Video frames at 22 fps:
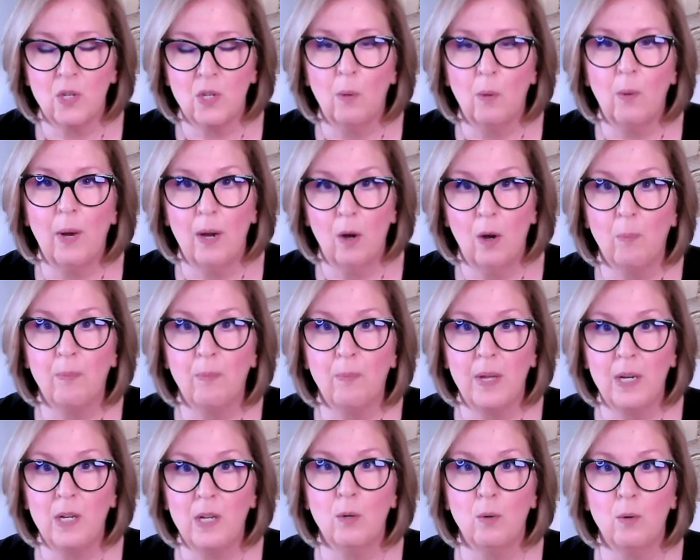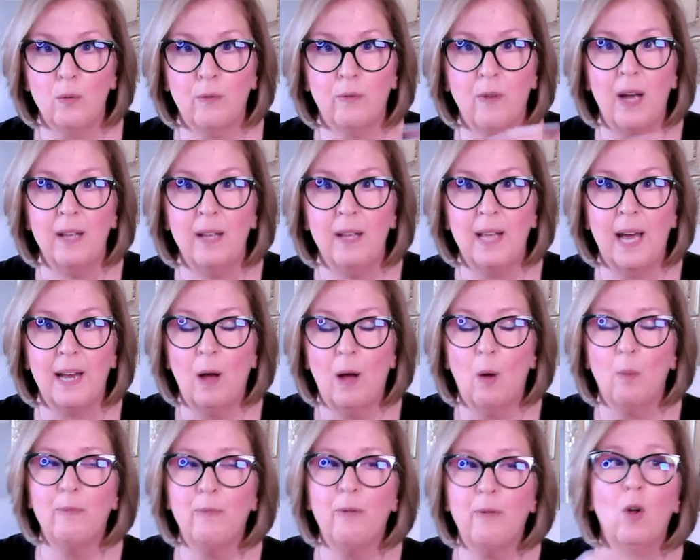So I hope that you find that
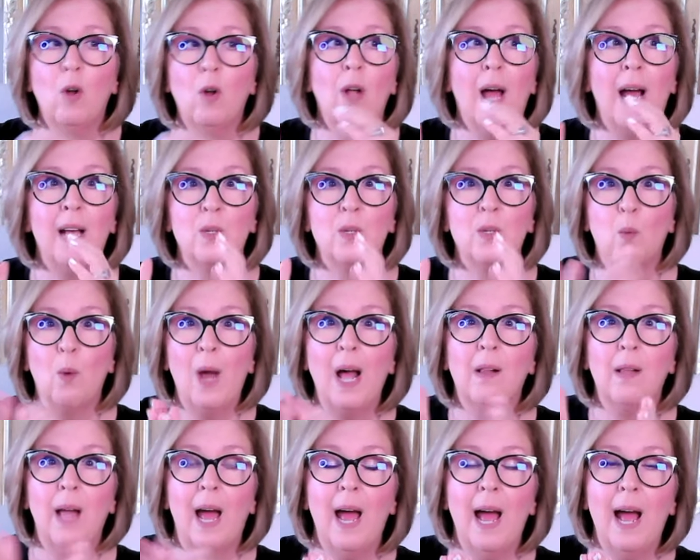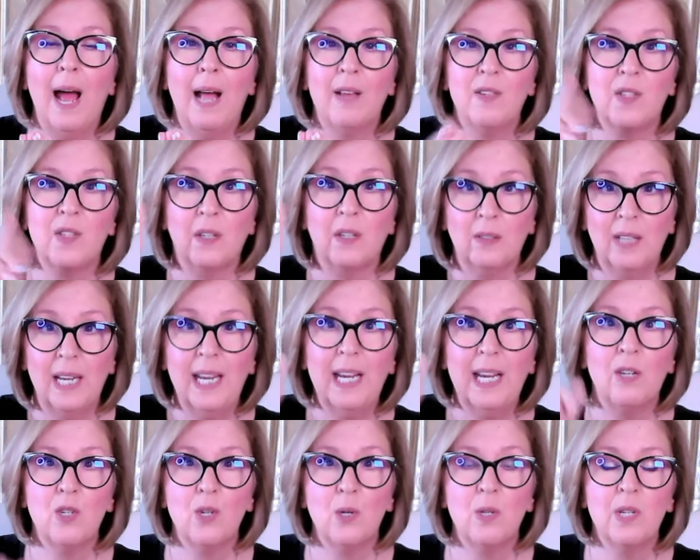helpful, as well as the
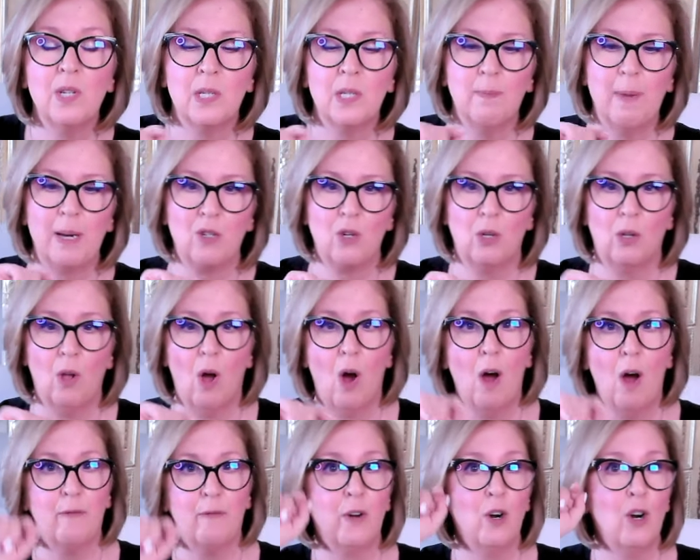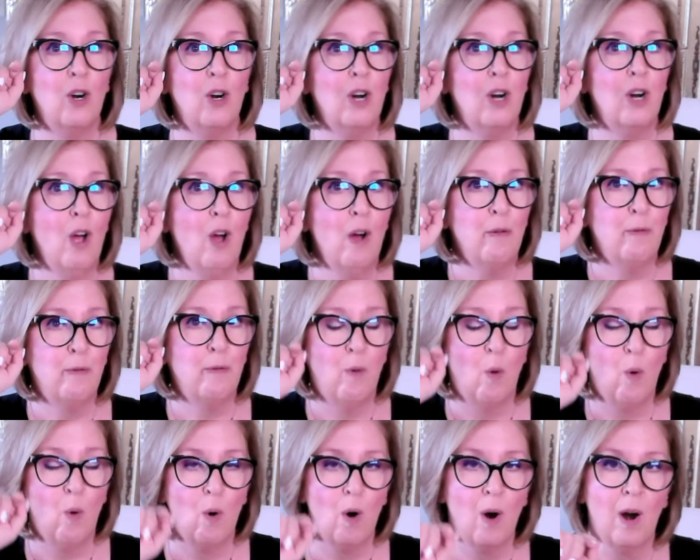link to the special offer
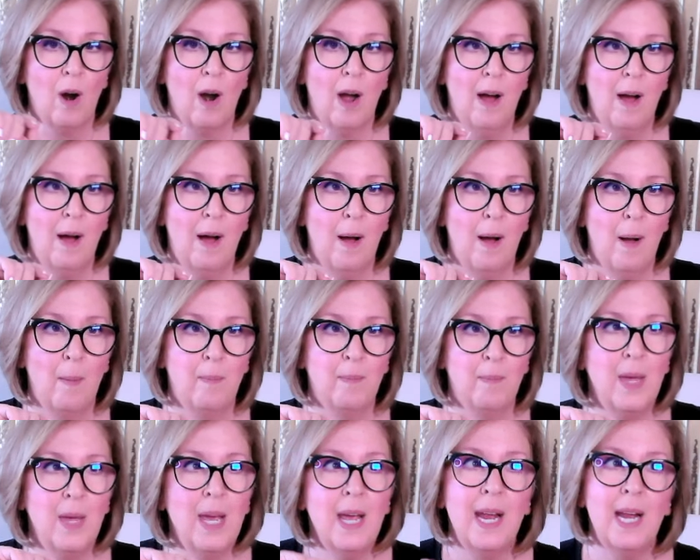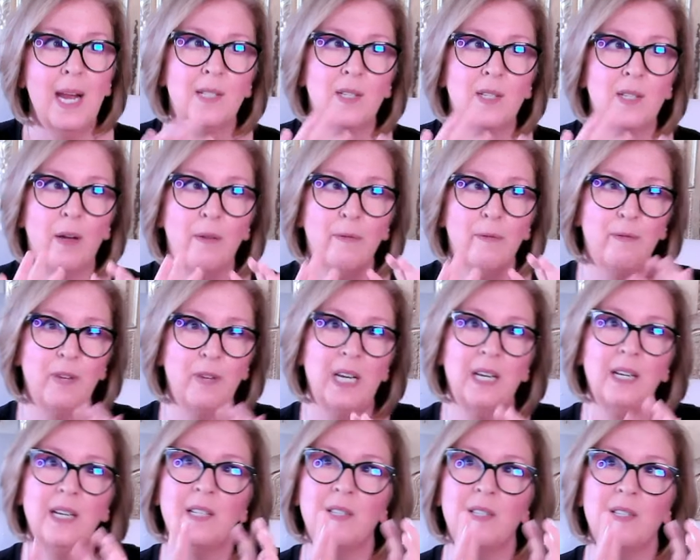for, it's a
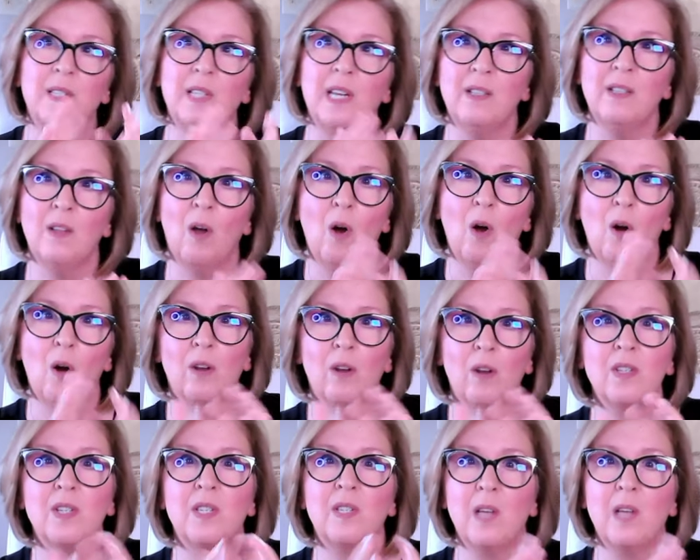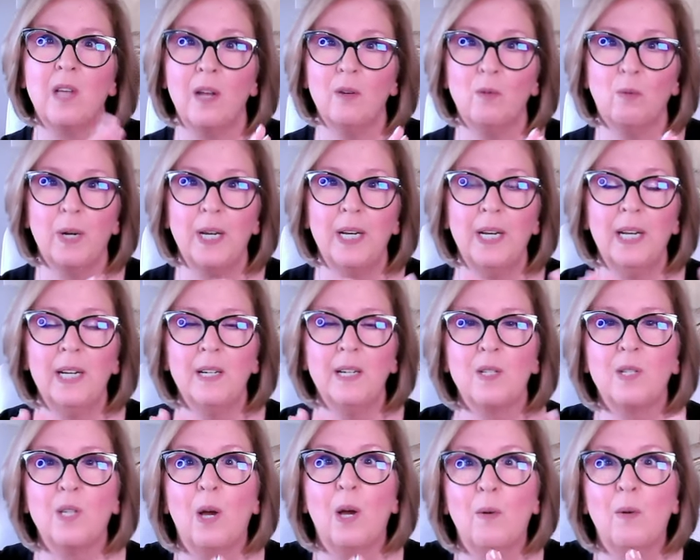Venus in the Heart of the Sun reading.
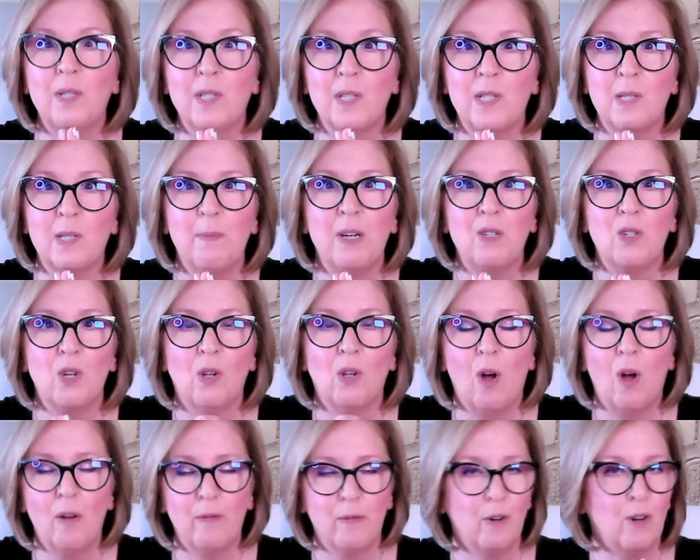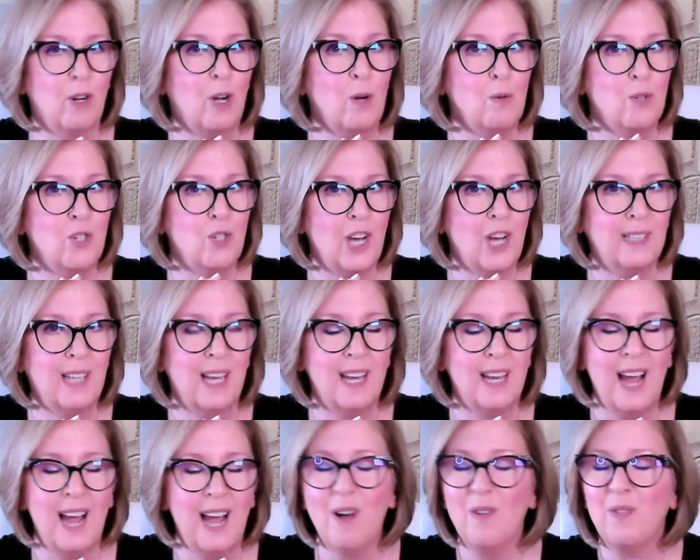So it's a special offer. Go check
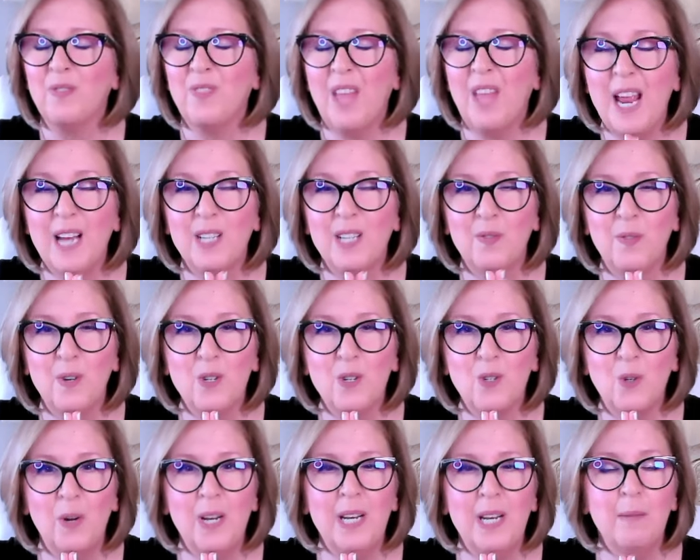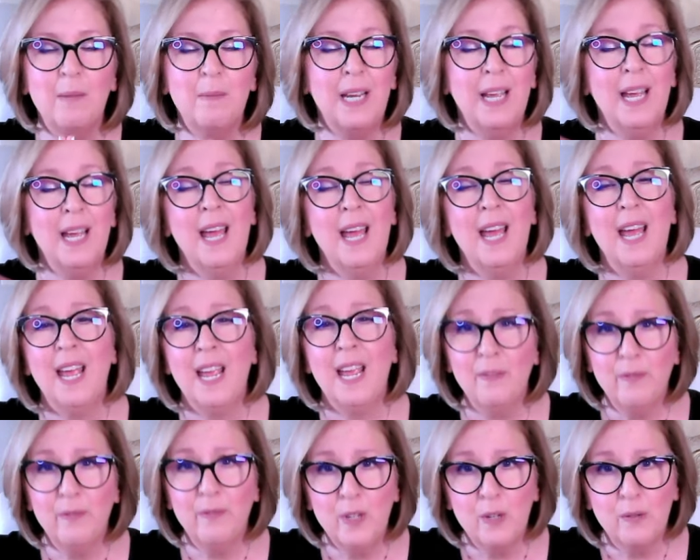that out. Thanks for joining me.
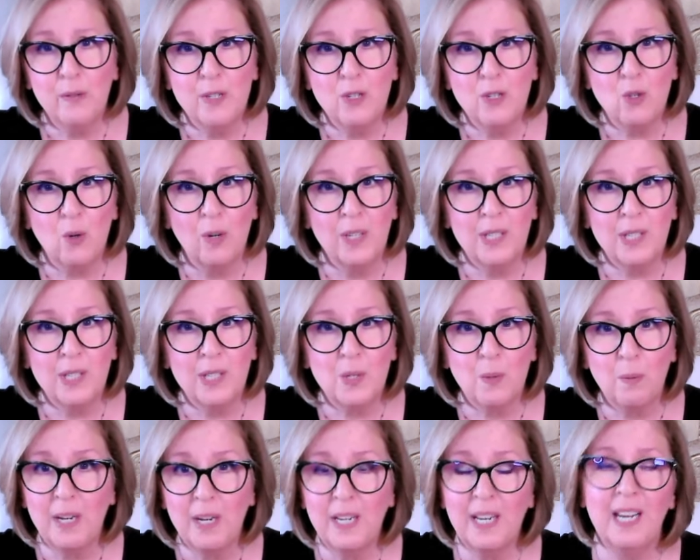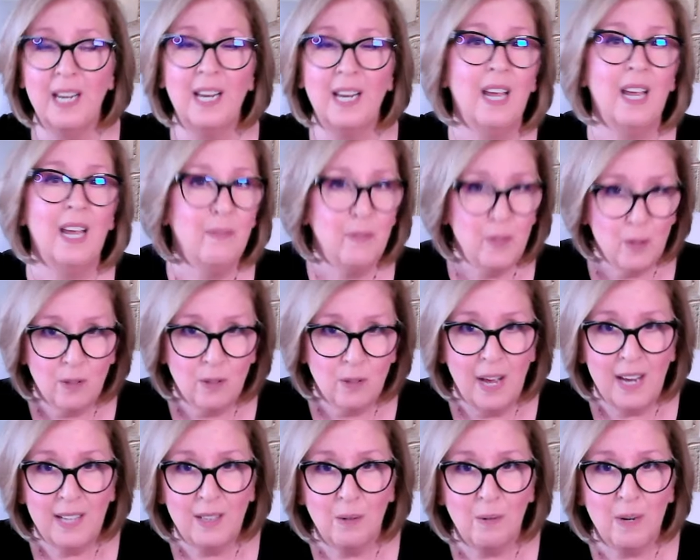If you've enjoyed this reading, if you
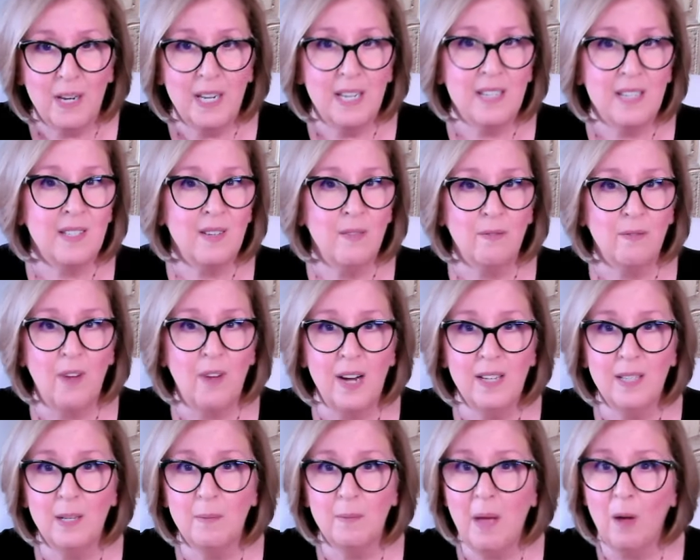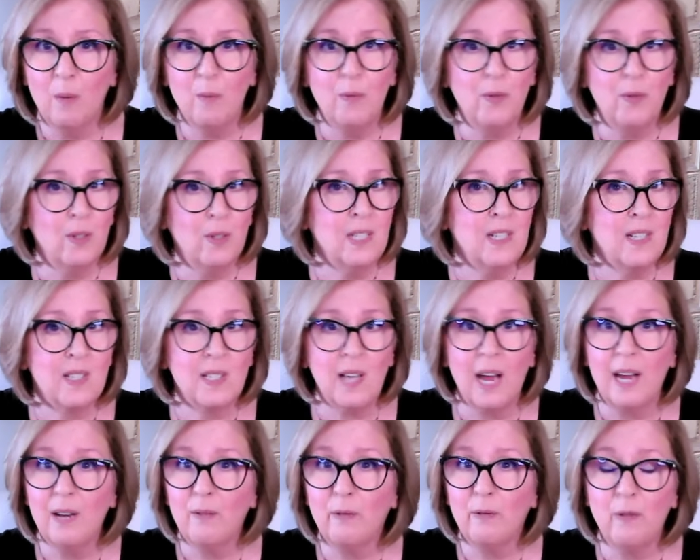like the readings and find them helpful,
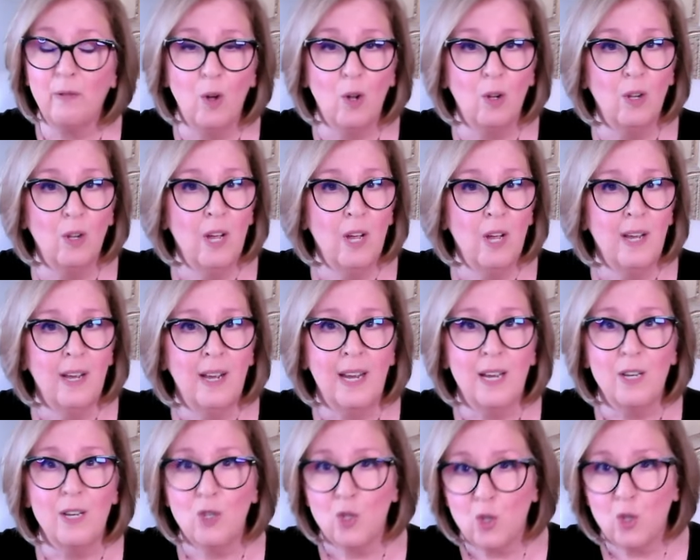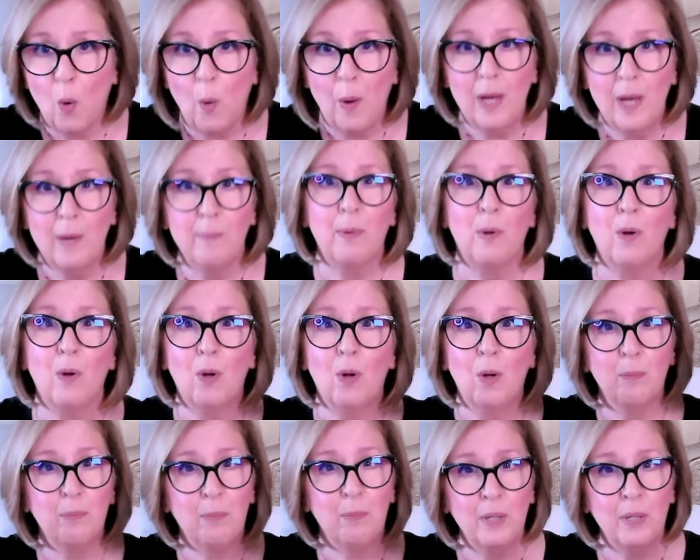insightful,
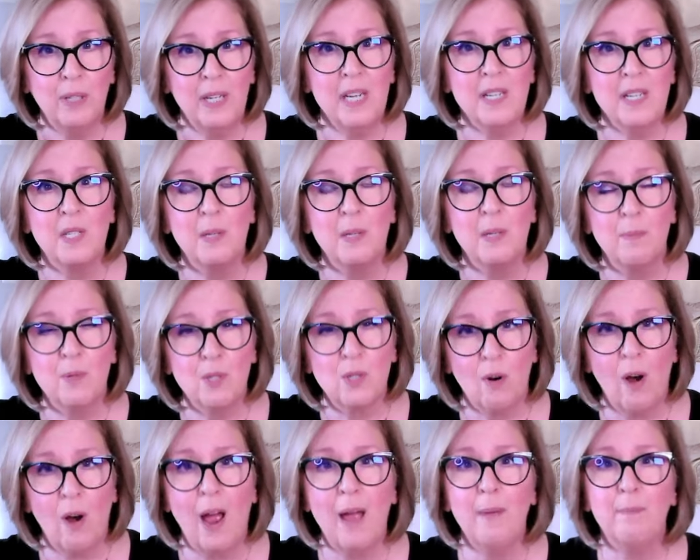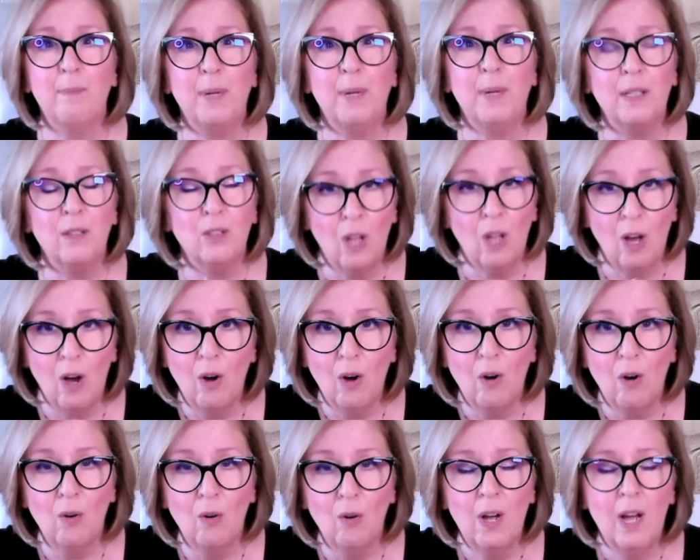enjoyable, please subscribe
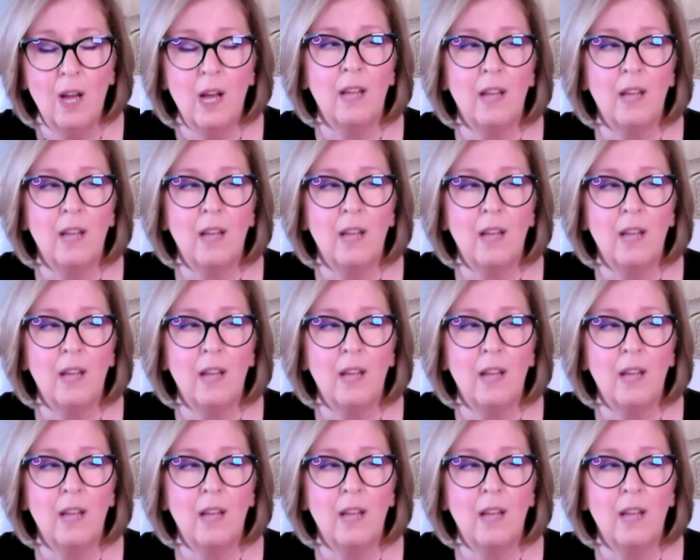below.